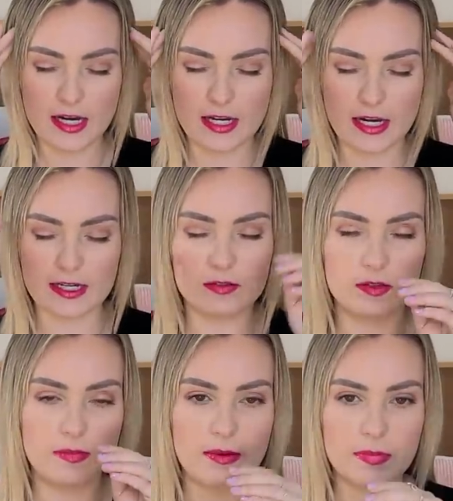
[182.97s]
And I can
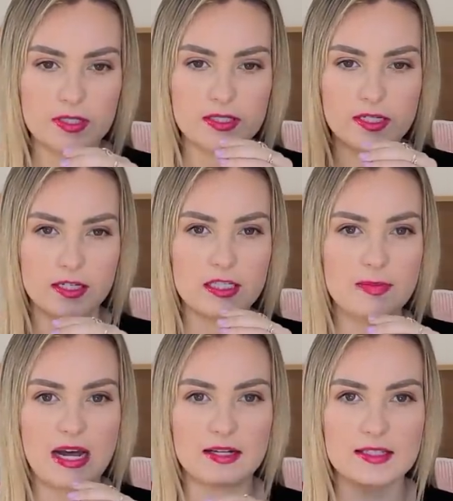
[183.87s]
remember sitting in the
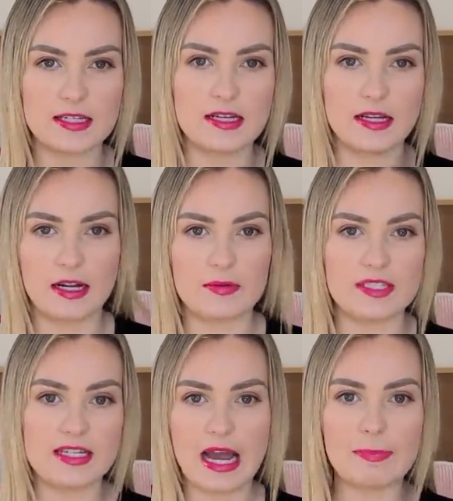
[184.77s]
back seat and I was
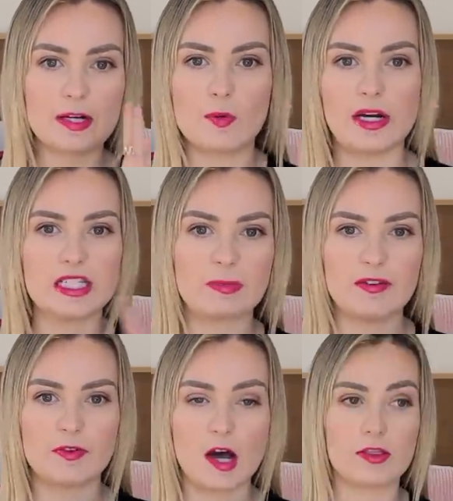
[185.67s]
yapping away to my
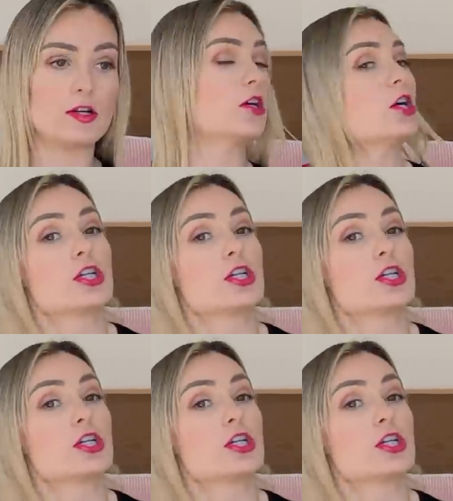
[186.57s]
father.